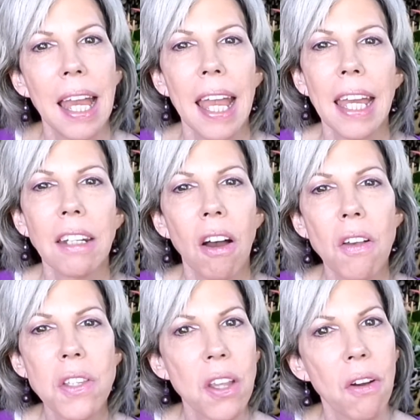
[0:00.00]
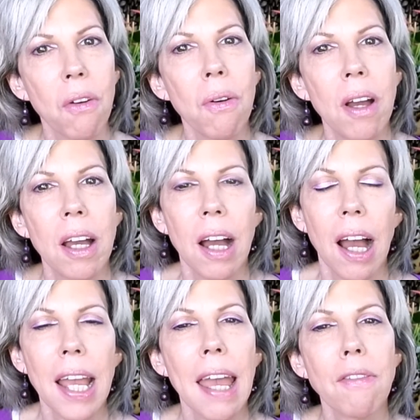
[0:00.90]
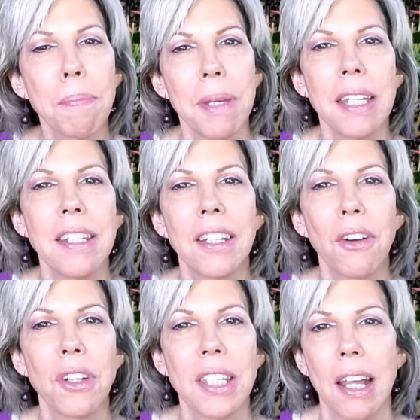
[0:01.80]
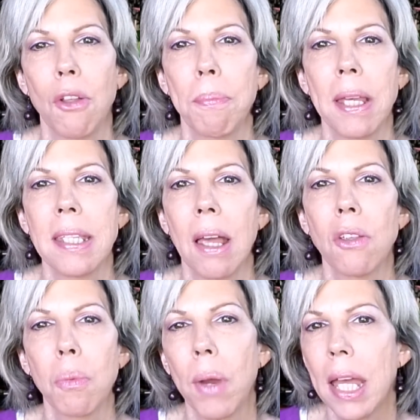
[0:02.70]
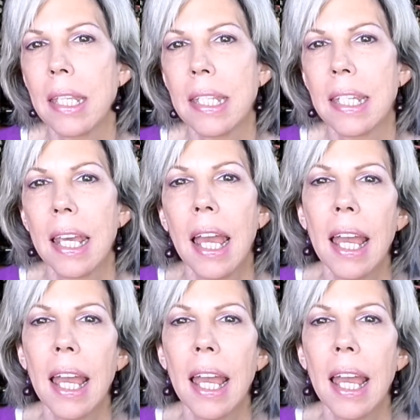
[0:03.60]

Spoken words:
And also, I have a bid to go to South by Southwest,